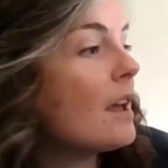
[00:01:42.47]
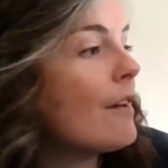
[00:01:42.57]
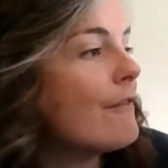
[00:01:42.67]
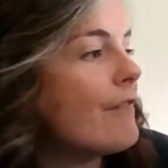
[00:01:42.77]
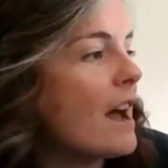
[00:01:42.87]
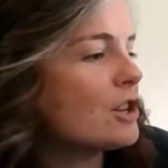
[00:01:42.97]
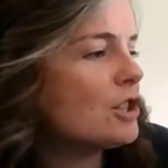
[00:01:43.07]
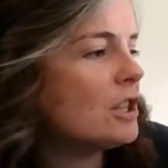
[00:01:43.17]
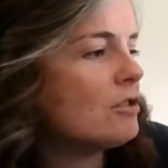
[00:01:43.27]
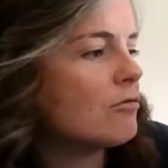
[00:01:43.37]

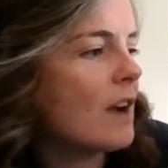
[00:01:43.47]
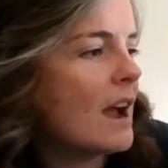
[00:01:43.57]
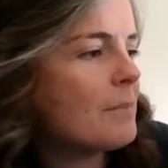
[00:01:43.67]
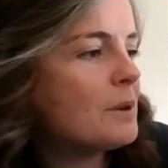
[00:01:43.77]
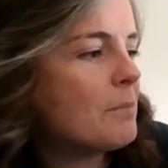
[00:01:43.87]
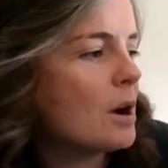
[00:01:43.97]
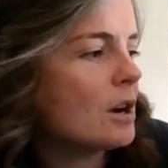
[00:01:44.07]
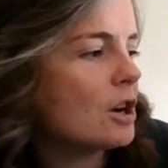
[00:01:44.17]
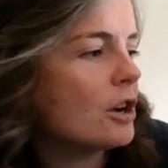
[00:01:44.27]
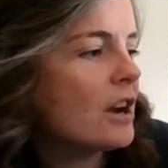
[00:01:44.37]
Vashti grabbed a
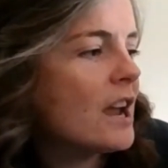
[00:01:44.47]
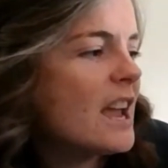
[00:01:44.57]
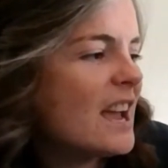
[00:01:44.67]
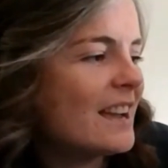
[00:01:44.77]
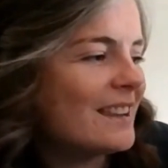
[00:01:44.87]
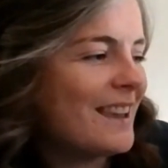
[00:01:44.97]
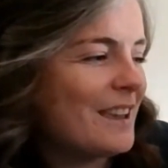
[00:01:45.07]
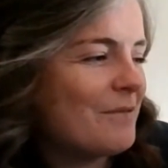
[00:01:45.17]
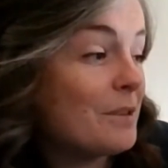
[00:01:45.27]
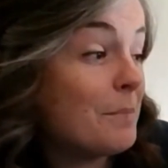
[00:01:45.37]
marker and
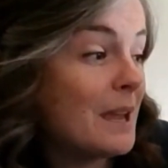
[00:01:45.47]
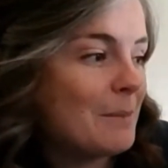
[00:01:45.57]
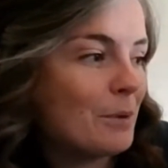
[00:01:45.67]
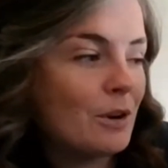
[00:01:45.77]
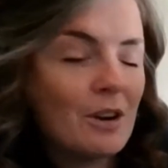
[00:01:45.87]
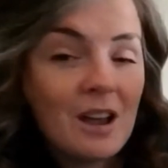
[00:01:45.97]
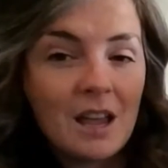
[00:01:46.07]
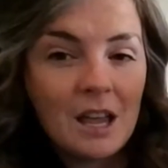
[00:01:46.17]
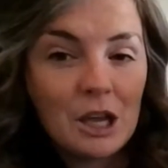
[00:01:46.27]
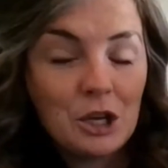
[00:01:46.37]
gave the paper
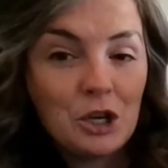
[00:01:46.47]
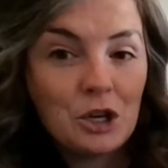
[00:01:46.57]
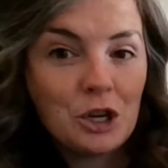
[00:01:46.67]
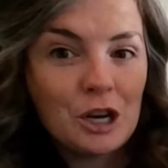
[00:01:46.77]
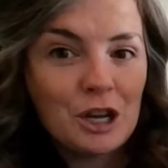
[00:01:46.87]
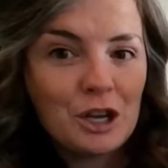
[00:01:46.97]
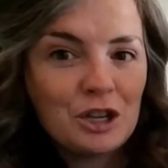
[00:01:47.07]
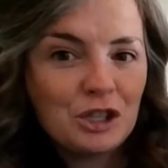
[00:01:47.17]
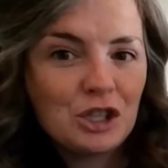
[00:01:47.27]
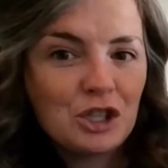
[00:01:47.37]
a good,
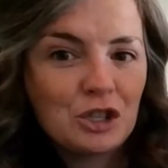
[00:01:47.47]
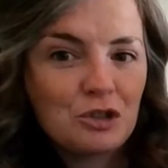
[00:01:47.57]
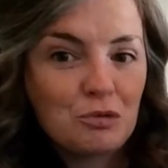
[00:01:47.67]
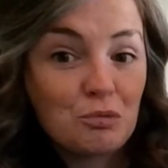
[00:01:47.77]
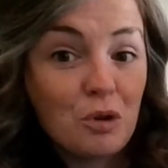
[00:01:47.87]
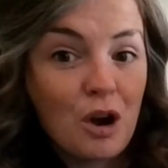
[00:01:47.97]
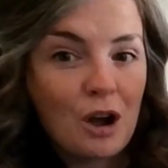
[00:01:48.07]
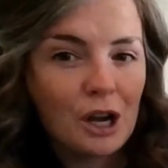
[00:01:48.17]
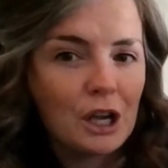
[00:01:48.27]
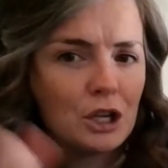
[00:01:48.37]

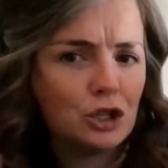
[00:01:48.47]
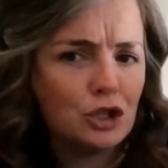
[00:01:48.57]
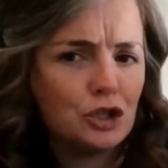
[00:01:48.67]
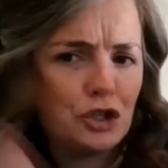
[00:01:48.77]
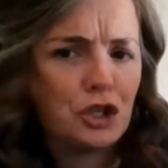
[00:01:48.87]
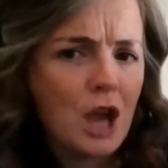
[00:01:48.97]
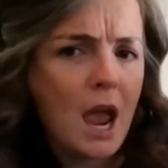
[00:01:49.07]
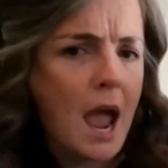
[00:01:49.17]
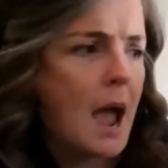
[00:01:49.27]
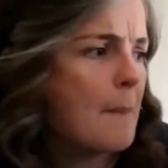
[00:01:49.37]
strong
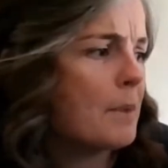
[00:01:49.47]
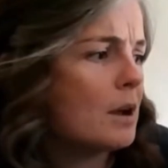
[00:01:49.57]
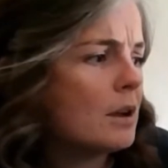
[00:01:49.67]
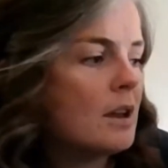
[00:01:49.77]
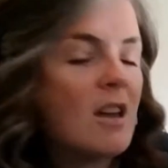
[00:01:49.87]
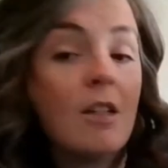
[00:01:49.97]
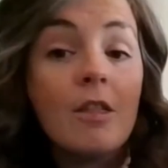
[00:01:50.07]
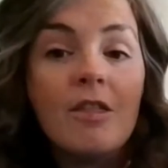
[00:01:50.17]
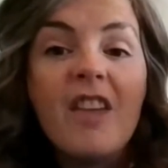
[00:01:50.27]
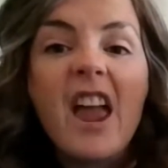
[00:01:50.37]
jab.
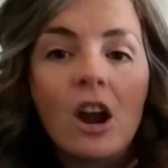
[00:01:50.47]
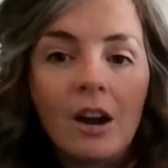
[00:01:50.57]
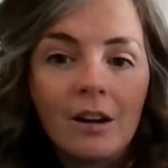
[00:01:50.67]
There.